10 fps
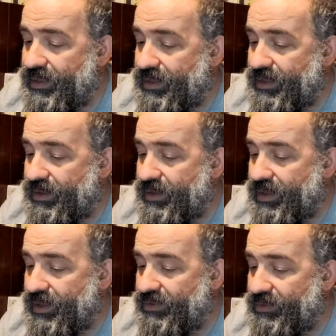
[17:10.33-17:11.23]

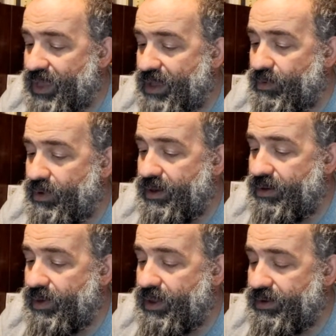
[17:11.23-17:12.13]
Okay, so we got one
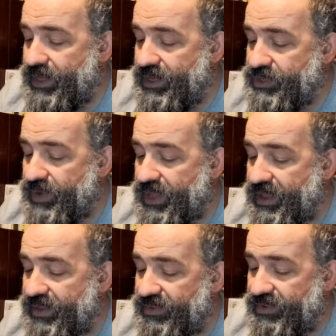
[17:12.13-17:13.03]
around each
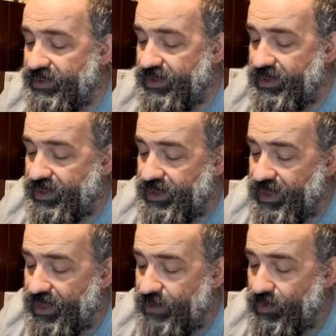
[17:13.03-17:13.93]
wrist
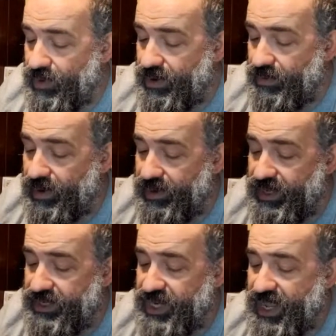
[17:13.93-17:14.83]
and one around
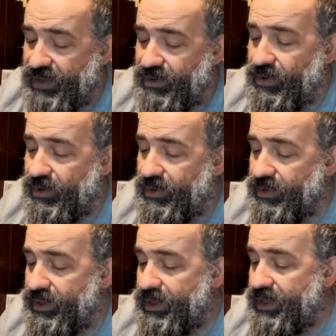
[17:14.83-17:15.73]
each ankle,
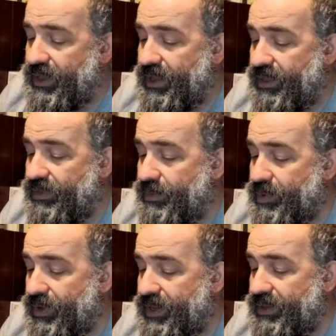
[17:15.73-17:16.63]
and they're
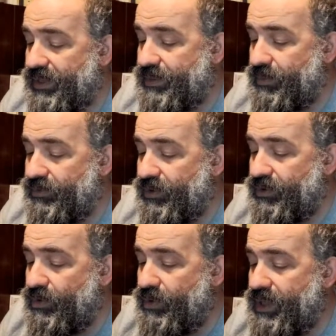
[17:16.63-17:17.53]
put in like the most
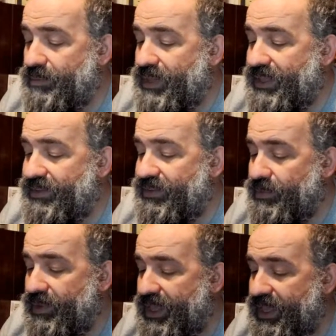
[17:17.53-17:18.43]
annoying places
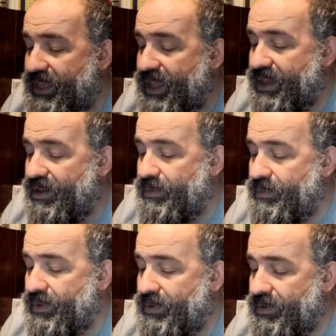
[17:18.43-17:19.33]
where they can get
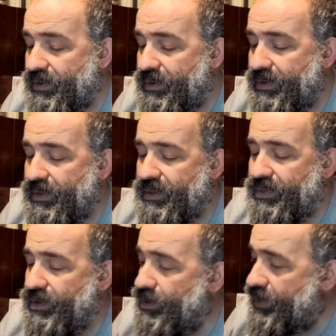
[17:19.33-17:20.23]
them.
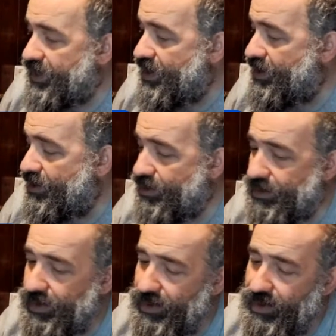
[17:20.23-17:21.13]
There we go.
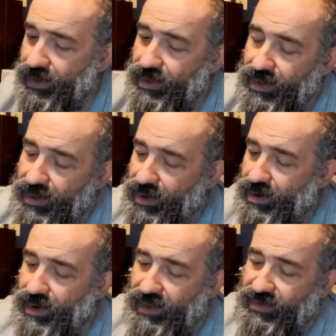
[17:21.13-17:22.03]
All
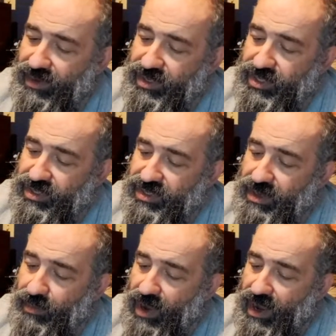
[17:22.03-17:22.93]
right, so he should just
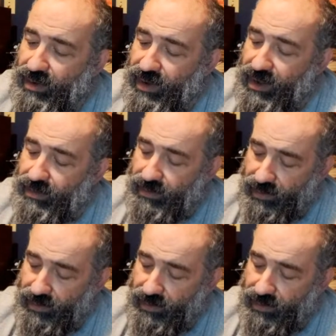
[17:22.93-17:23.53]
come right out now.